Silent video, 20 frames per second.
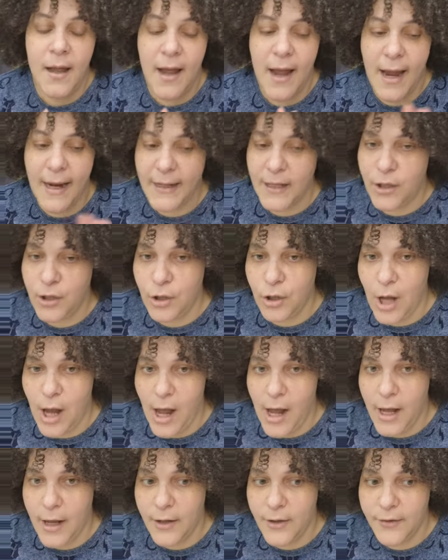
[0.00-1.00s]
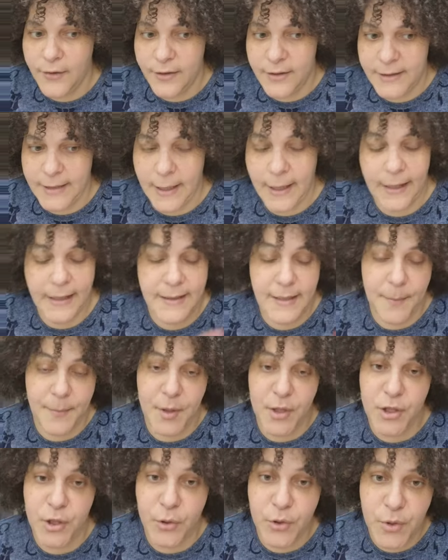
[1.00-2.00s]
I uh except the
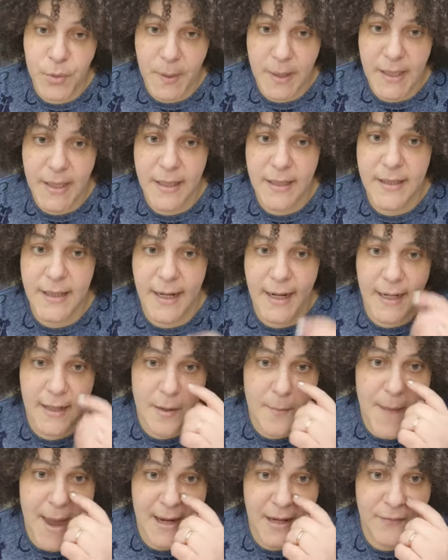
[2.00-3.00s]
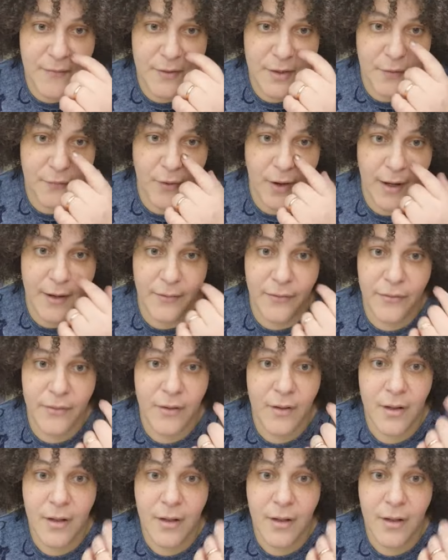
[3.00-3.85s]
Sew Sweetness and the Maggie 55.